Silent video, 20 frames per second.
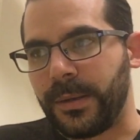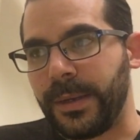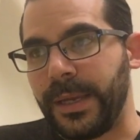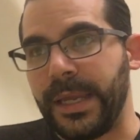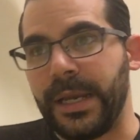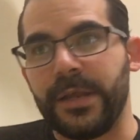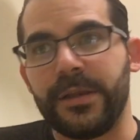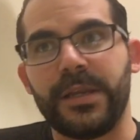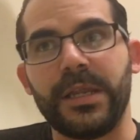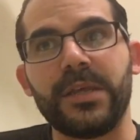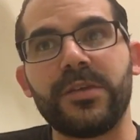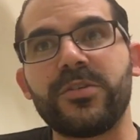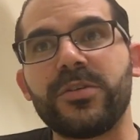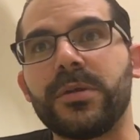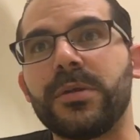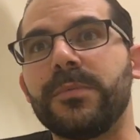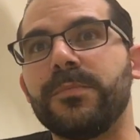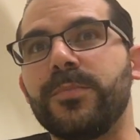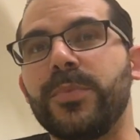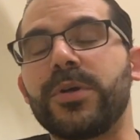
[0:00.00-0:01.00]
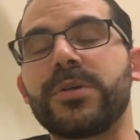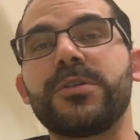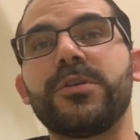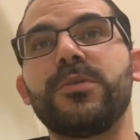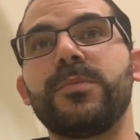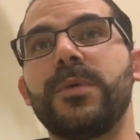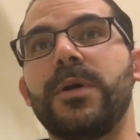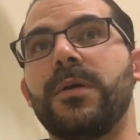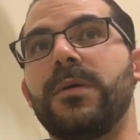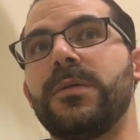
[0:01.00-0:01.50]
In addition,
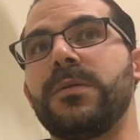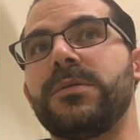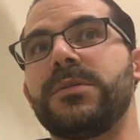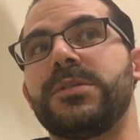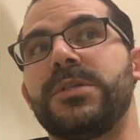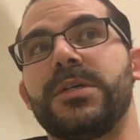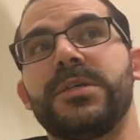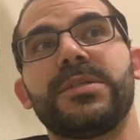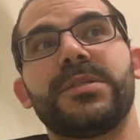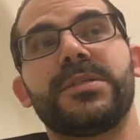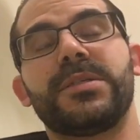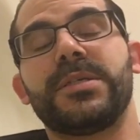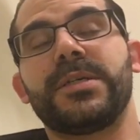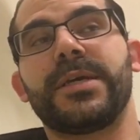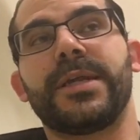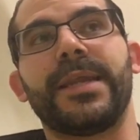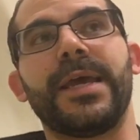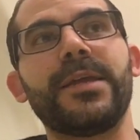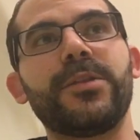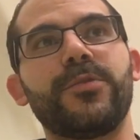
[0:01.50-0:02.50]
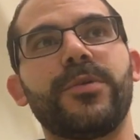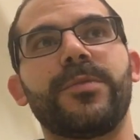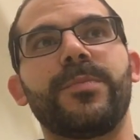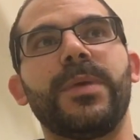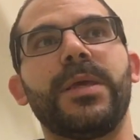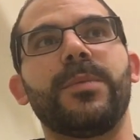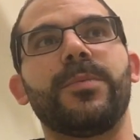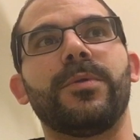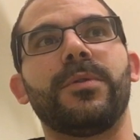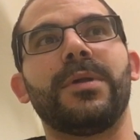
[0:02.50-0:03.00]
BookTube goals just to connect with
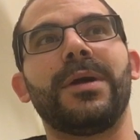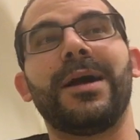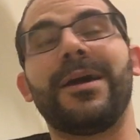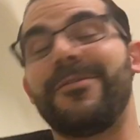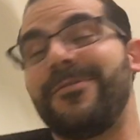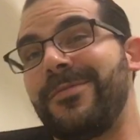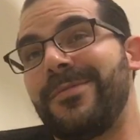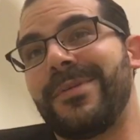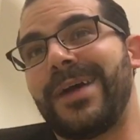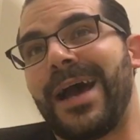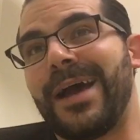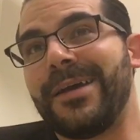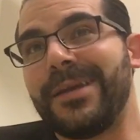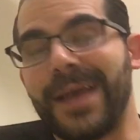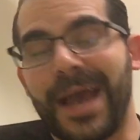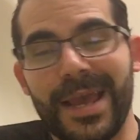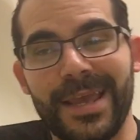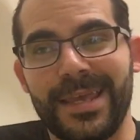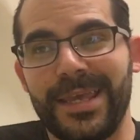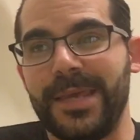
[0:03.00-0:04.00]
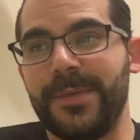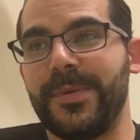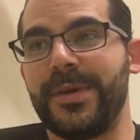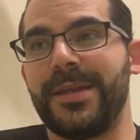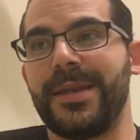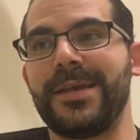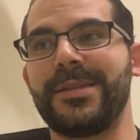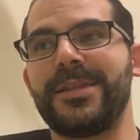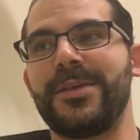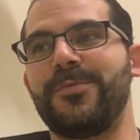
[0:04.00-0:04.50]
people. I keep
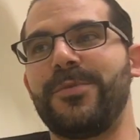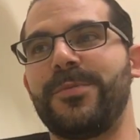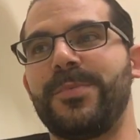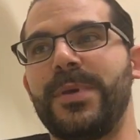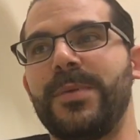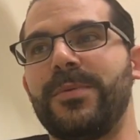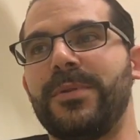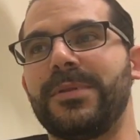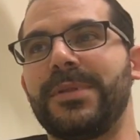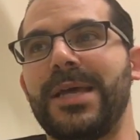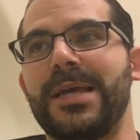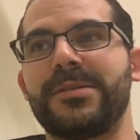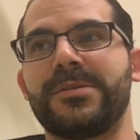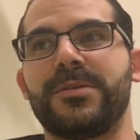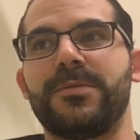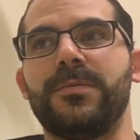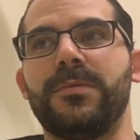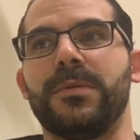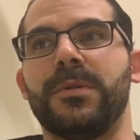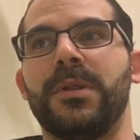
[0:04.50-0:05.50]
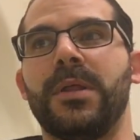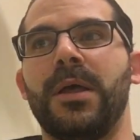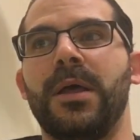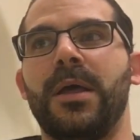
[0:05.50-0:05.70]
connecting with people, and that's cool.